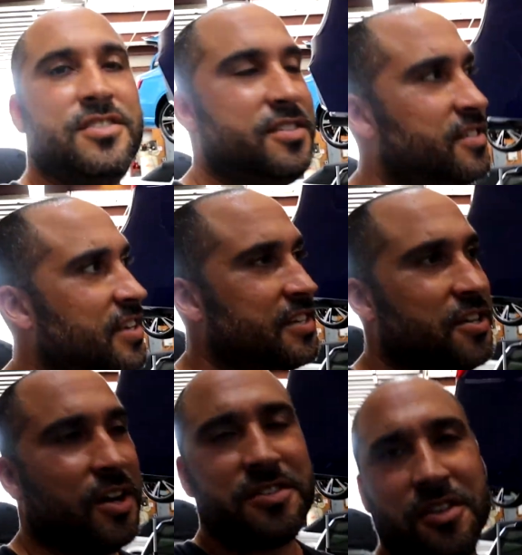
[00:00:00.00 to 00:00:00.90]
Just as I
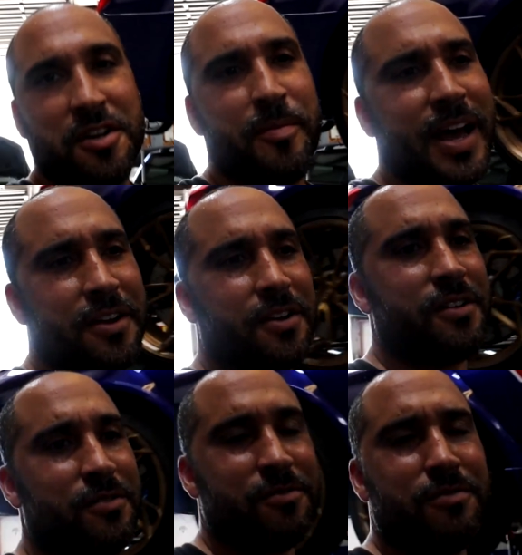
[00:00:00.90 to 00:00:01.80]
talked good about
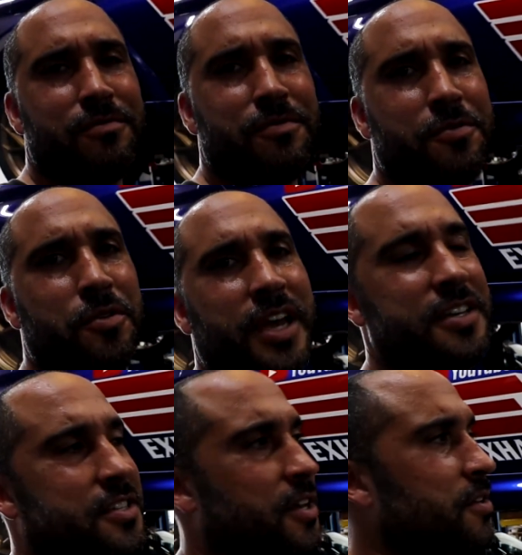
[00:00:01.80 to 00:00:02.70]
her a few
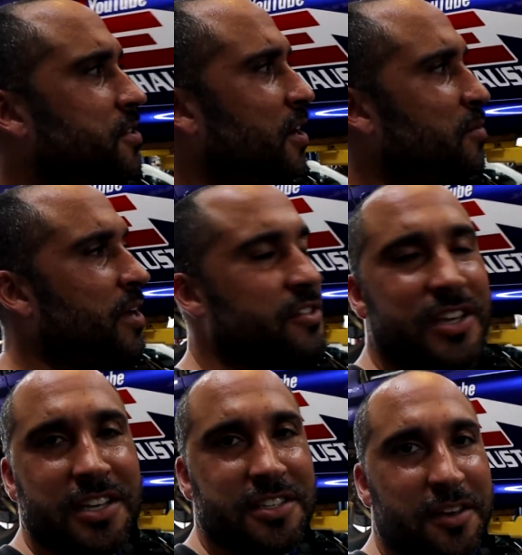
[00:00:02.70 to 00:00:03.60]
days ago, talking about
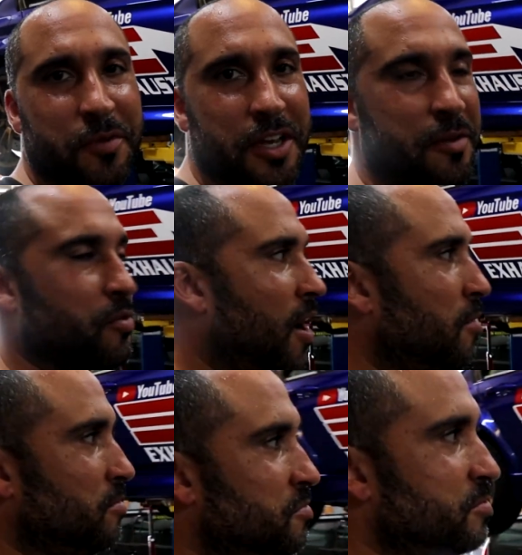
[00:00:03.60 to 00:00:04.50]
she hasn't given me any
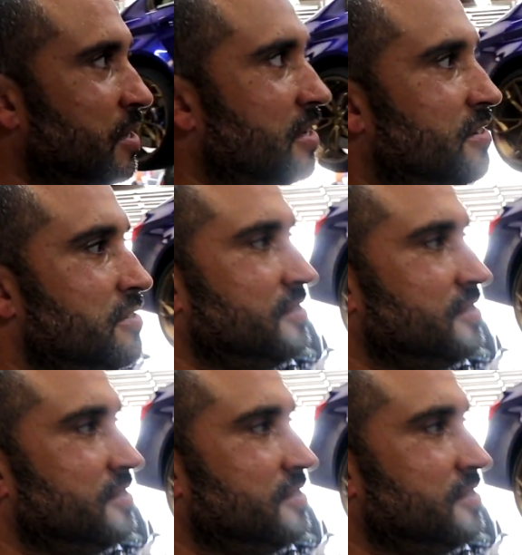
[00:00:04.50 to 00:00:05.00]
problems, but